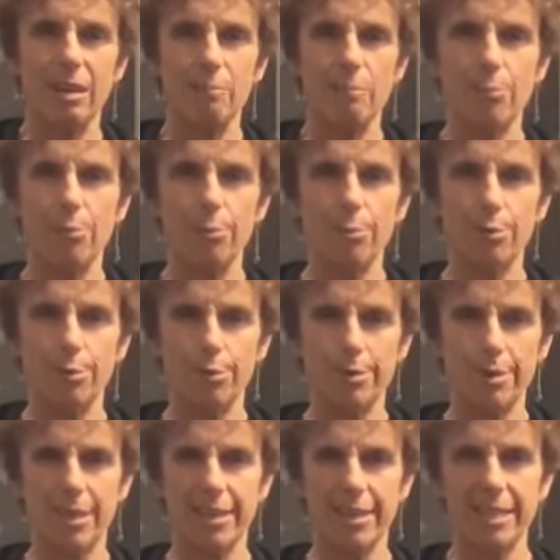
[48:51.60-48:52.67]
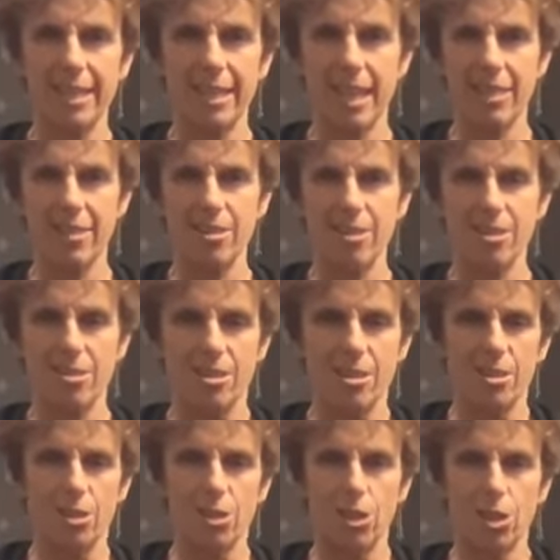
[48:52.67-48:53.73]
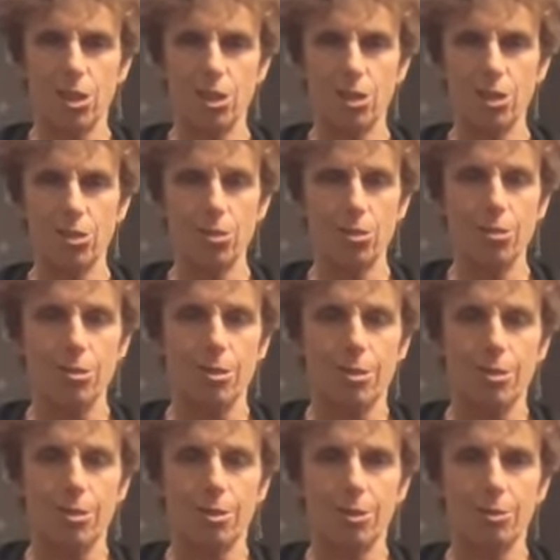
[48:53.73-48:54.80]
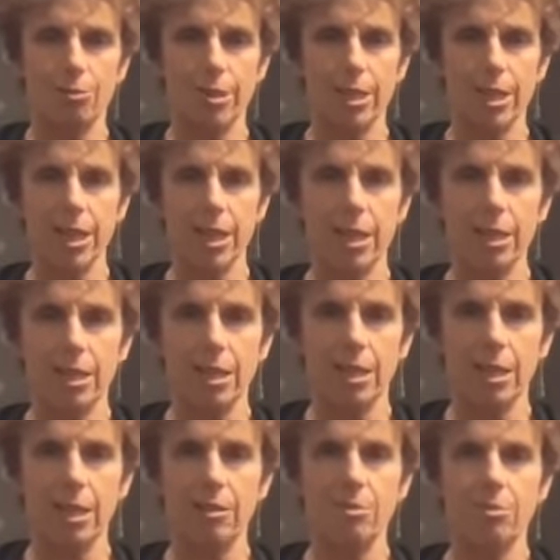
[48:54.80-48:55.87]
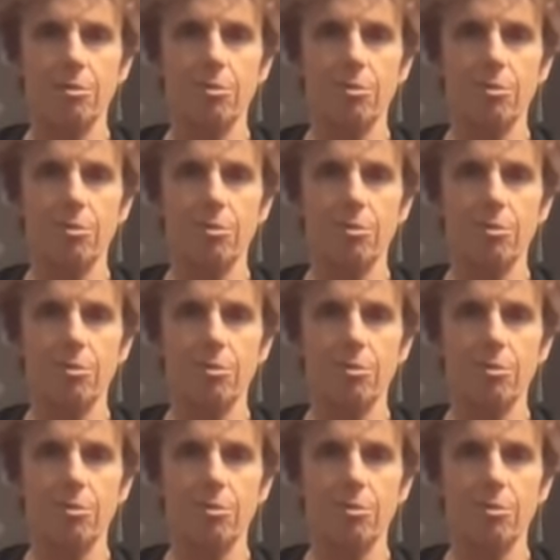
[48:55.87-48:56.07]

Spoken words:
and pull those legs together. 2, 3, and